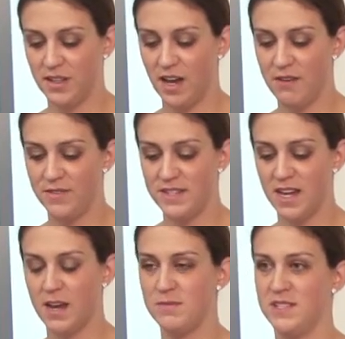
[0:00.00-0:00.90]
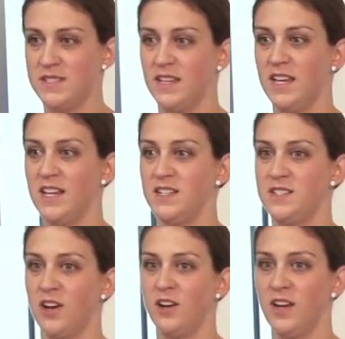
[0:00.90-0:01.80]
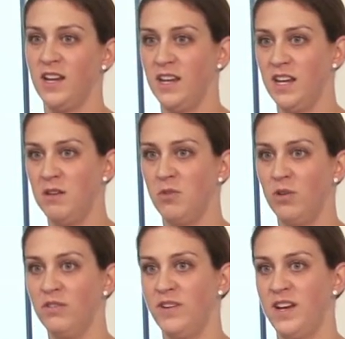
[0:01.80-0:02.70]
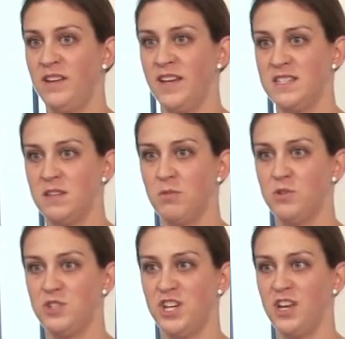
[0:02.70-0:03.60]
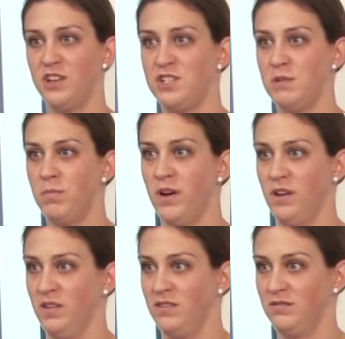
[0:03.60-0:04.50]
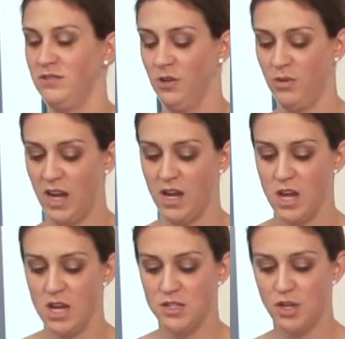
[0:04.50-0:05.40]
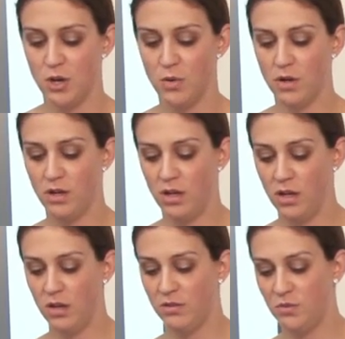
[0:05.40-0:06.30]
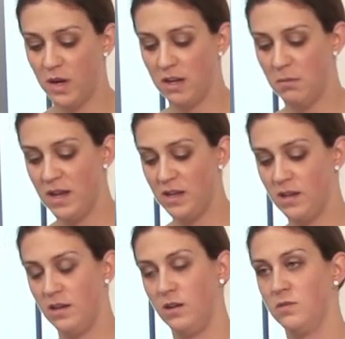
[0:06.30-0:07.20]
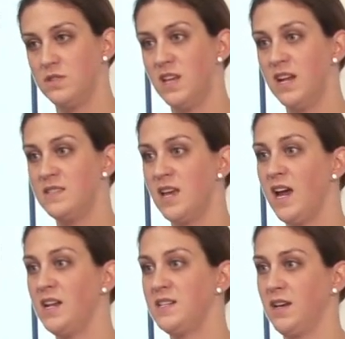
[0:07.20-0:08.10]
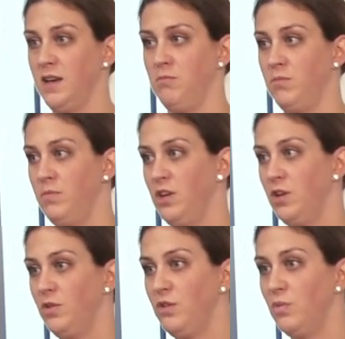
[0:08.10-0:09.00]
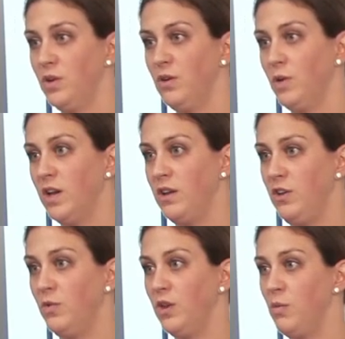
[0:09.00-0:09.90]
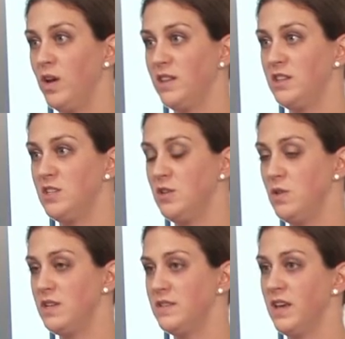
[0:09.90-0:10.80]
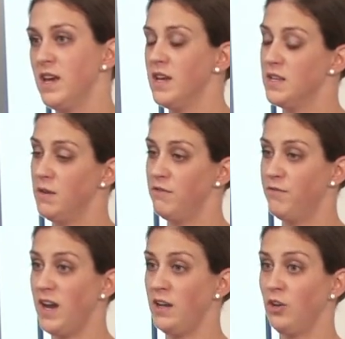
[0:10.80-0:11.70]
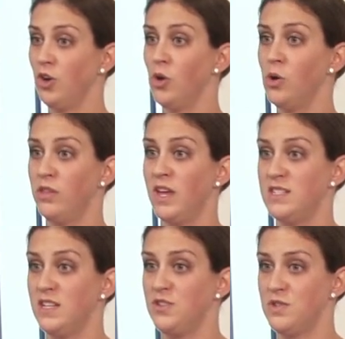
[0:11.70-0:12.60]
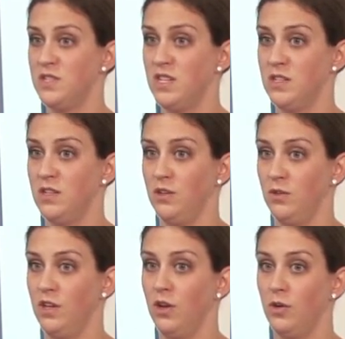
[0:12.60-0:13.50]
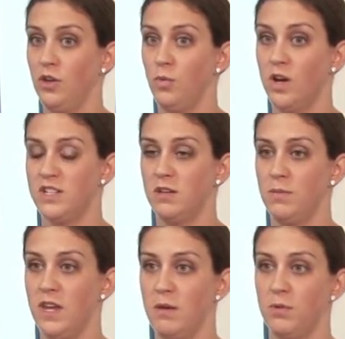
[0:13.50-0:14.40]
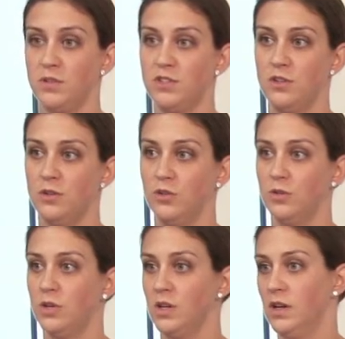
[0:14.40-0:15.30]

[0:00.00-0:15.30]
oftentimes it's the getting started and getting motivated that's the most challenging part, okay? So it's recommended, you know, set aside a time. You know, you really want to do this, find a goal that's interesting to you. You know, you want to be able to